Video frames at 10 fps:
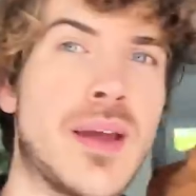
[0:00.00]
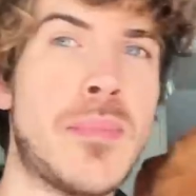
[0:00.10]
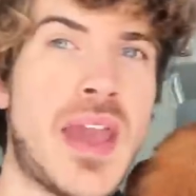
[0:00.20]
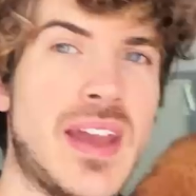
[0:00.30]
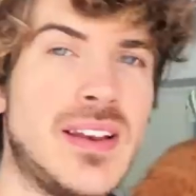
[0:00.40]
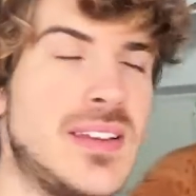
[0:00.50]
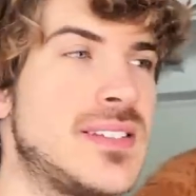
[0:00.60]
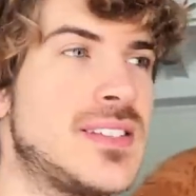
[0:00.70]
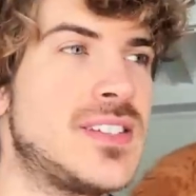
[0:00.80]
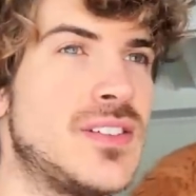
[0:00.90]
a pen
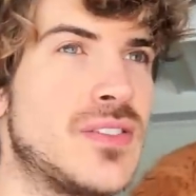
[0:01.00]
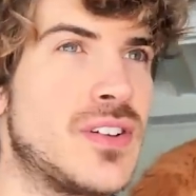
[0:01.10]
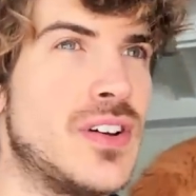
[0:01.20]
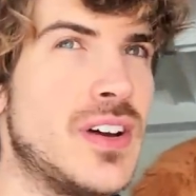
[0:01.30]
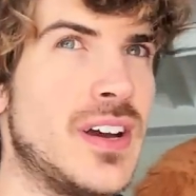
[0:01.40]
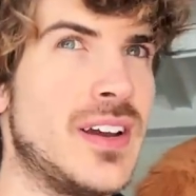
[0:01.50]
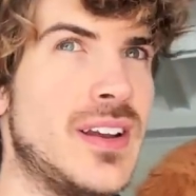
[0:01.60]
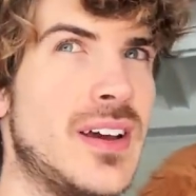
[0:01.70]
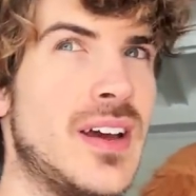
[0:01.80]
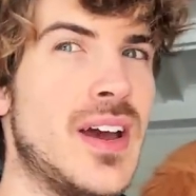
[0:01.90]
is still
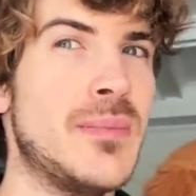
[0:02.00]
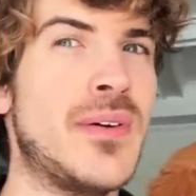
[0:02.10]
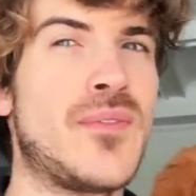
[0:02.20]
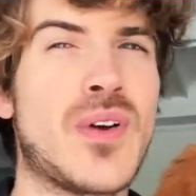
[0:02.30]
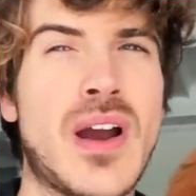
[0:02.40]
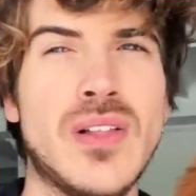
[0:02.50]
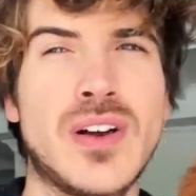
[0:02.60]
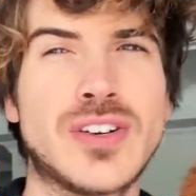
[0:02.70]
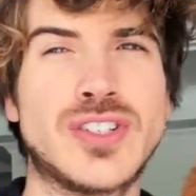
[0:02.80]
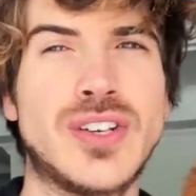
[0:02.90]
good, but for how
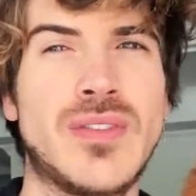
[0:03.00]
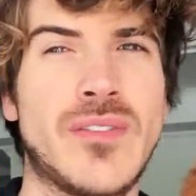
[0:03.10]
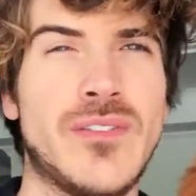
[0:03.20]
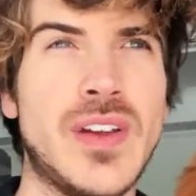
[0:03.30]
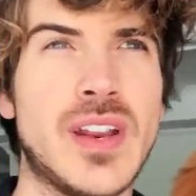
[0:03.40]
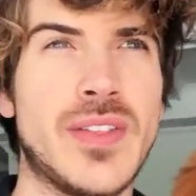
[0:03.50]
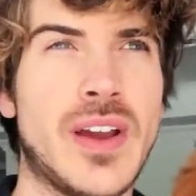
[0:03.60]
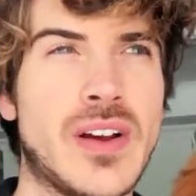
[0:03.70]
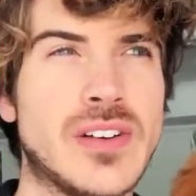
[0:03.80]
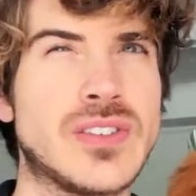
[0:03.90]
long could she even fit in
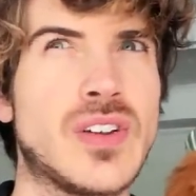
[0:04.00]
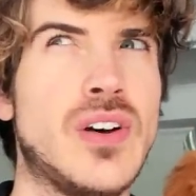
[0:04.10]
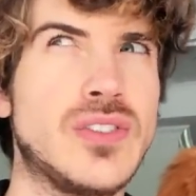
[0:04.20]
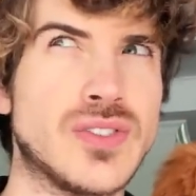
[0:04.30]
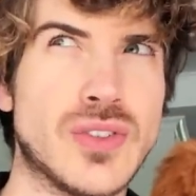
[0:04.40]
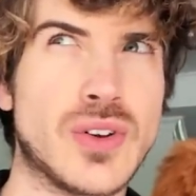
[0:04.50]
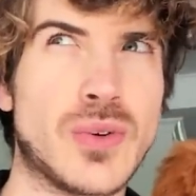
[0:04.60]
there is also the